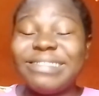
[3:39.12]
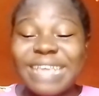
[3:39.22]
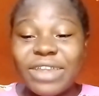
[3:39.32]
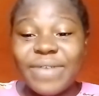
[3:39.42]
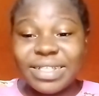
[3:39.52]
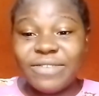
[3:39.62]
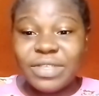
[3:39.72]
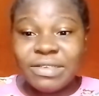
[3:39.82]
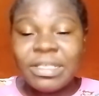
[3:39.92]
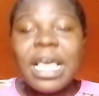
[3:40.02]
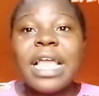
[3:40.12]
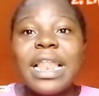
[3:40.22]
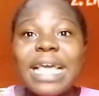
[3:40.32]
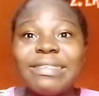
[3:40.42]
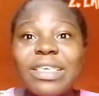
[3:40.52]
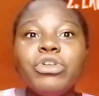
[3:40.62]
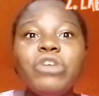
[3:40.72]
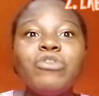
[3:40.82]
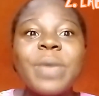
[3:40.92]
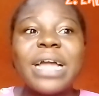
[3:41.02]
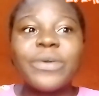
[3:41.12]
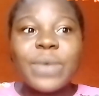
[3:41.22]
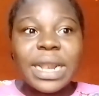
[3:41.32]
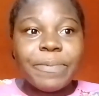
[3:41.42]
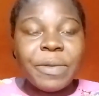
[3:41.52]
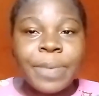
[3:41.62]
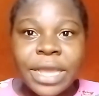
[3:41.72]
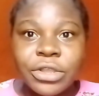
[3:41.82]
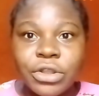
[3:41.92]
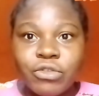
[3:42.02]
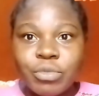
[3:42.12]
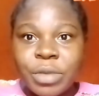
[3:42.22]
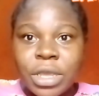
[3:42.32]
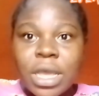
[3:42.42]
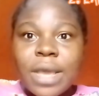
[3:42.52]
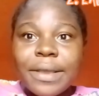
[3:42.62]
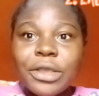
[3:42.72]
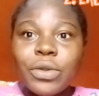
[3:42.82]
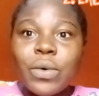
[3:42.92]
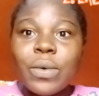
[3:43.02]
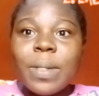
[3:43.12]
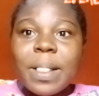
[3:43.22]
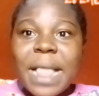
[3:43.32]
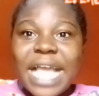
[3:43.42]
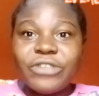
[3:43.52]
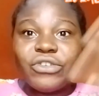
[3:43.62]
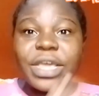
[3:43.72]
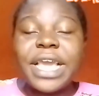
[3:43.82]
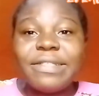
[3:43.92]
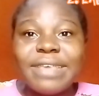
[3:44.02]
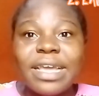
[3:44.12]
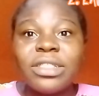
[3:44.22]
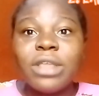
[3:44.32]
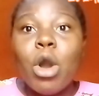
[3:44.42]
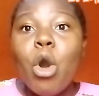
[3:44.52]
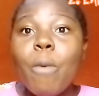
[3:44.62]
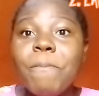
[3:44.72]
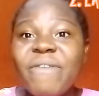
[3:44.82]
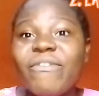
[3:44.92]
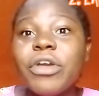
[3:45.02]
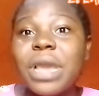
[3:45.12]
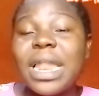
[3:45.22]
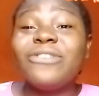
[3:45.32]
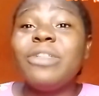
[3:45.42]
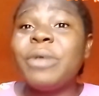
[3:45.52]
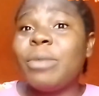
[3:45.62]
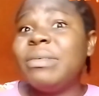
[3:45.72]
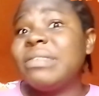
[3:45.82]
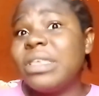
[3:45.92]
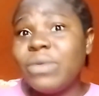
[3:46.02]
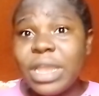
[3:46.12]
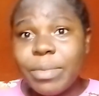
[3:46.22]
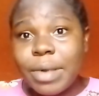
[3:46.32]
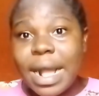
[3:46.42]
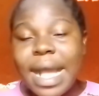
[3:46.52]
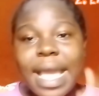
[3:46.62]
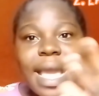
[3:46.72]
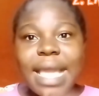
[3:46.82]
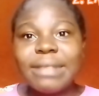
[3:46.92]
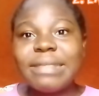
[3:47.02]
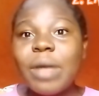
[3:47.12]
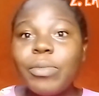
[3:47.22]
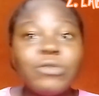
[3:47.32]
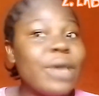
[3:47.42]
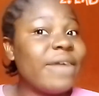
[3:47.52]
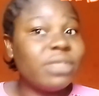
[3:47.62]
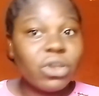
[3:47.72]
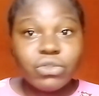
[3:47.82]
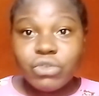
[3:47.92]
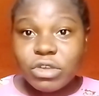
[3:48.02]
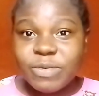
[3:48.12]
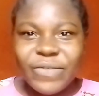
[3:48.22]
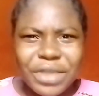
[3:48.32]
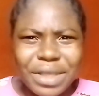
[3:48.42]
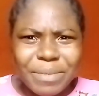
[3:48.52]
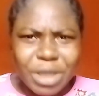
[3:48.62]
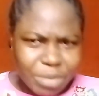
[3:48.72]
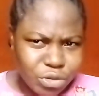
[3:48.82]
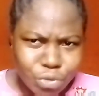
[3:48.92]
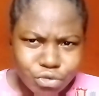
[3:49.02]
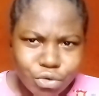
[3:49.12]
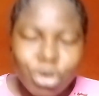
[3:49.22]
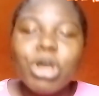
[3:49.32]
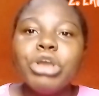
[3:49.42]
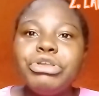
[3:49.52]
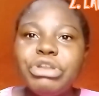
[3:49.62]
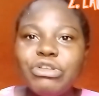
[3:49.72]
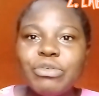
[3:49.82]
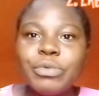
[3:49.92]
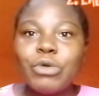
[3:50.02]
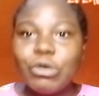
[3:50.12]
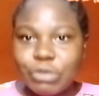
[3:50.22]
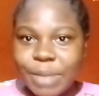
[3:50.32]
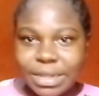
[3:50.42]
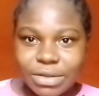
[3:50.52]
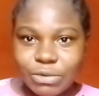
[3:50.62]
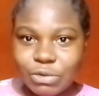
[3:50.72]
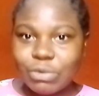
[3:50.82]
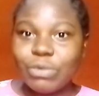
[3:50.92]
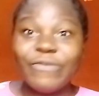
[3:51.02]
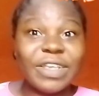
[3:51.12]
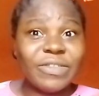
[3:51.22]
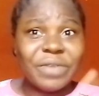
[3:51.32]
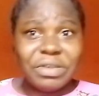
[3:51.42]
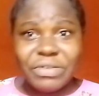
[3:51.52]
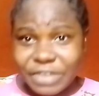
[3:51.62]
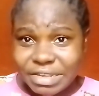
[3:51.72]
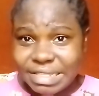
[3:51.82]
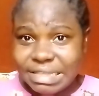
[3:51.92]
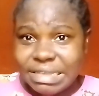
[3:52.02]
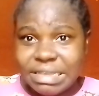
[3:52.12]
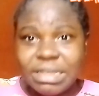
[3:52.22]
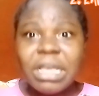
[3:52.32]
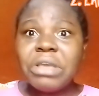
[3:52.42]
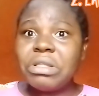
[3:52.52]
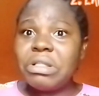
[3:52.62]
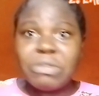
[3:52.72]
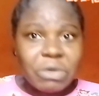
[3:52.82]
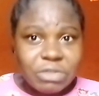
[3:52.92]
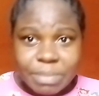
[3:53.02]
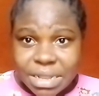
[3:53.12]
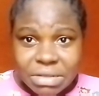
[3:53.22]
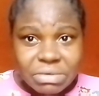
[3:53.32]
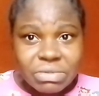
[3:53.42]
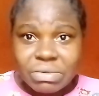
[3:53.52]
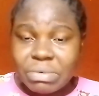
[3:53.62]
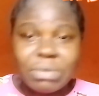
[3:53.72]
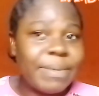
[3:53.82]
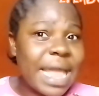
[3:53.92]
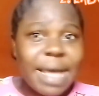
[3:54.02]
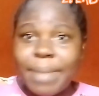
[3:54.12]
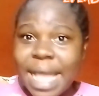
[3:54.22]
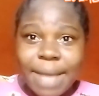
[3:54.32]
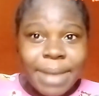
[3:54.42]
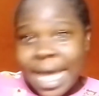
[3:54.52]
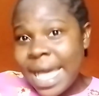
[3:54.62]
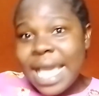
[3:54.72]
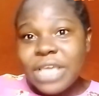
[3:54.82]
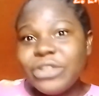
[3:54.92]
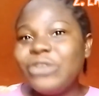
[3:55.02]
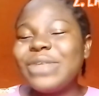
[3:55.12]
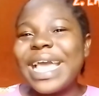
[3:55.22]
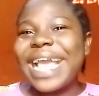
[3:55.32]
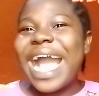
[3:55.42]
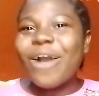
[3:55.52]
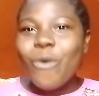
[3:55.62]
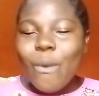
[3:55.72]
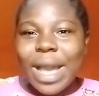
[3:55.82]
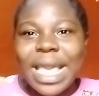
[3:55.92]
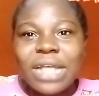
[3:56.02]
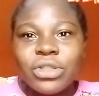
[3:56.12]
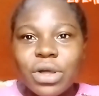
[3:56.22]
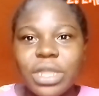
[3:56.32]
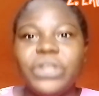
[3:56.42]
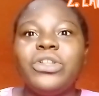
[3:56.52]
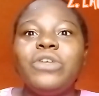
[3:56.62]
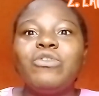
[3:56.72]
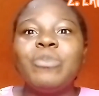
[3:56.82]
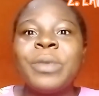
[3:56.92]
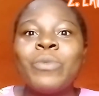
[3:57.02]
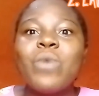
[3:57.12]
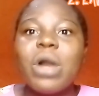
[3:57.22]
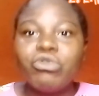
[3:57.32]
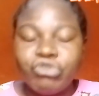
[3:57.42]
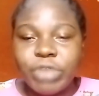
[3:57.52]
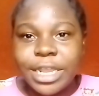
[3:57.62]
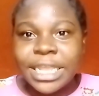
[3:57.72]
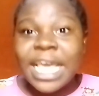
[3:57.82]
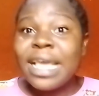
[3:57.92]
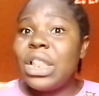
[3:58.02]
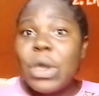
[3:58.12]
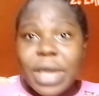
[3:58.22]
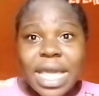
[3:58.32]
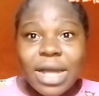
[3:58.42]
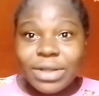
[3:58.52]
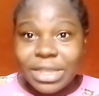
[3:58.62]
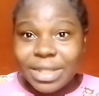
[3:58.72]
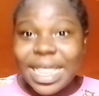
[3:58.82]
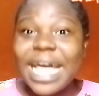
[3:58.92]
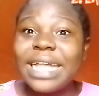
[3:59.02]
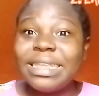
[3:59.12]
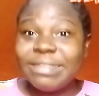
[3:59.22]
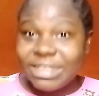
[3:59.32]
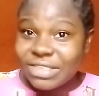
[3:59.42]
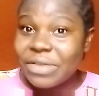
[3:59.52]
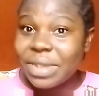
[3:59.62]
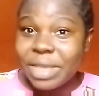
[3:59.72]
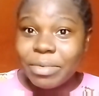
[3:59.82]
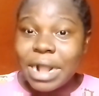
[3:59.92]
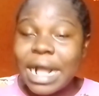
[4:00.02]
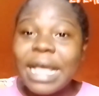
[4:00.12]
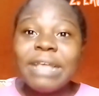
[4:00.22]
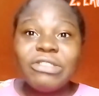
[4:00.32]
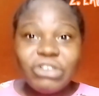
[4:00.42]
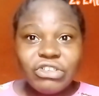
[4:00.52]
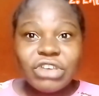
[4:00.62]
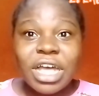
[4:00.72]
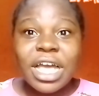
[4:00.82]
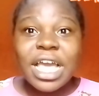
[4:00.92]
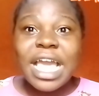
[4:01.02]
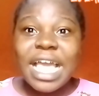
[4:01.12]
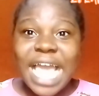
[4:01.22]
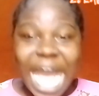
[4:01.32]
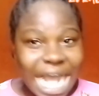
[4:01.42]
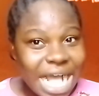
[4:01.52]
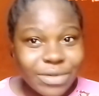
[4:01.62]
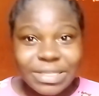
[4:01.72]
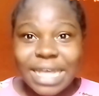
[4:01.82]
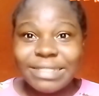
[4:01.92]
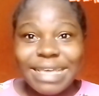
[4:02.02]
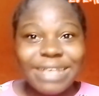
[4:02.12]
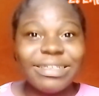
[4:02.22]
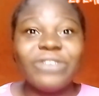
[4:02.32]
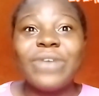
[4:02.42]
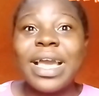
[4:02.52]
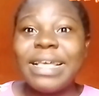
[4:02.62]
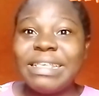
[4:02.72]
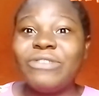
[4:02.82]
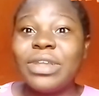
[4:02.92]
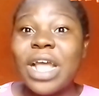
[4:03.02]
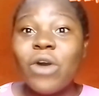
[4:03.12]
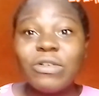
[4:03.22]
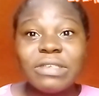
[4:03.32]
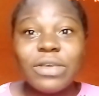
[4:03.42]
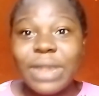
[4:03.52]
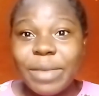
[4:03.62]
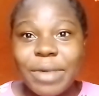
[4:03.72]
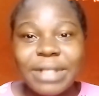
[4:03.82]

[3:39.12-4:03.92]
this kind of activities. Like, you need to be adequately prepared, you need to be, educated before you can actually become a skilled laborer. Examples, we have doctors. Before you can become a doctor, you need to go to medical school. First of all, university, you need to go to medical school, blah blah blah. You need to like acquire knowledge. You need to be well trained. Lawyer, on the other hand, is a skilled laborer. Teacher, accountant, etc., etc. They're all skilled